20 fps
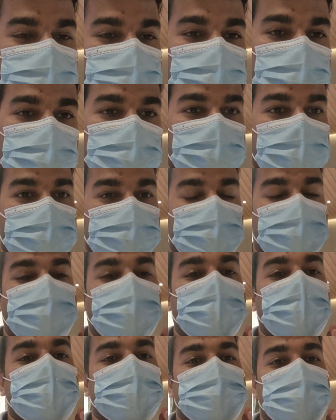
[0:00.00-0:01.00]
video, please don't
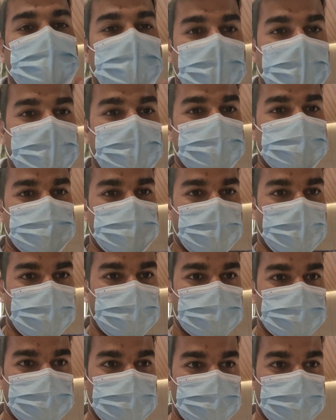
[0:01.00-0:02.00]
forget to like,
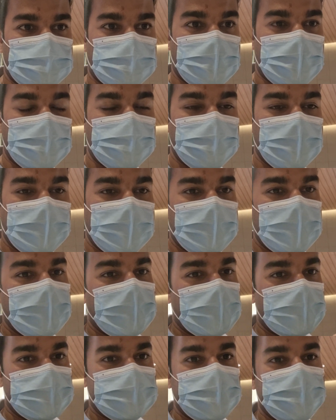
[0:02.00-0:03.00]
share and subscribe.
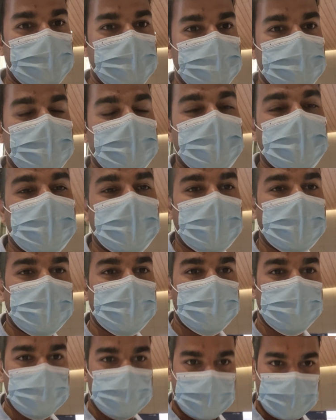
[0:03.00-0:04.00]
Until we meet
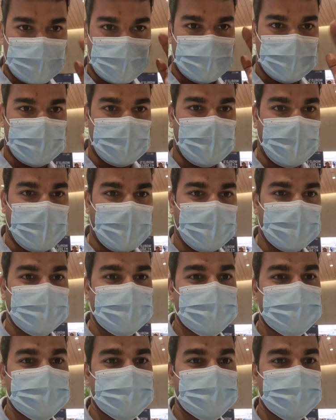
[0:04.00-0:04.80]
again, see ya.